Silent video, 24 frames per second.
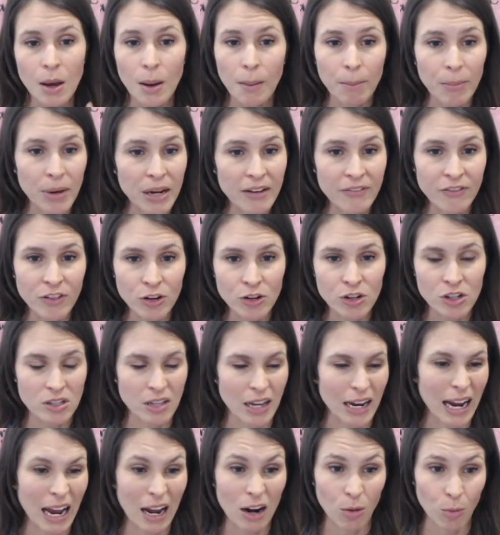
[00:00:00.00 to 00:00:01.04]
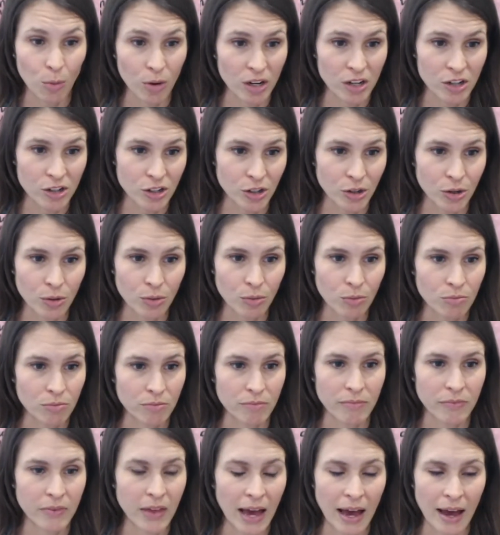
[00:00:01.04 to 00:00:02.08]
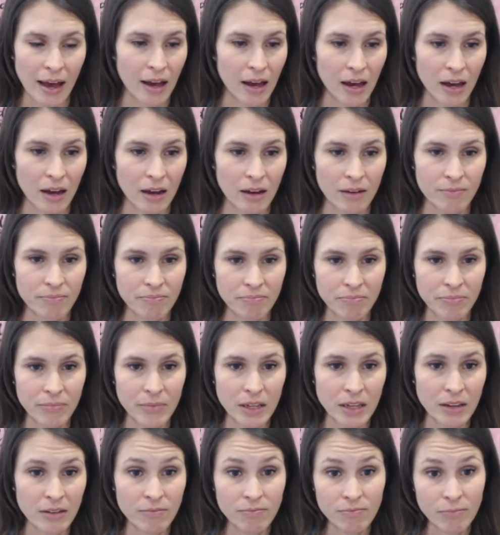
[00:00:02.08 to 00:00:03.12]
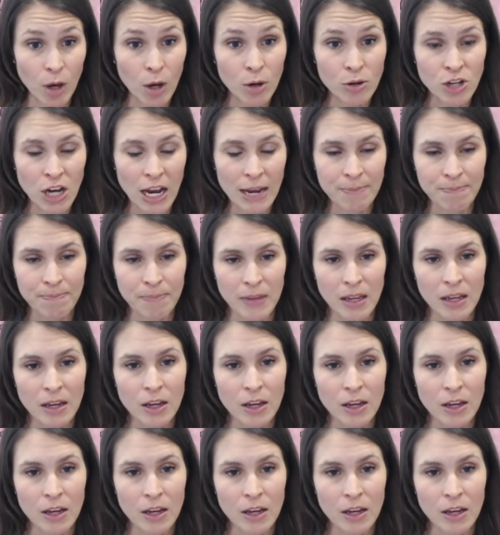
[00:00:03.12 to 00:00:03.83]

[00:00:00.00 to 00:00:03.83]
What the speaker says: But if you're just like, I don't want to do that, the OJ,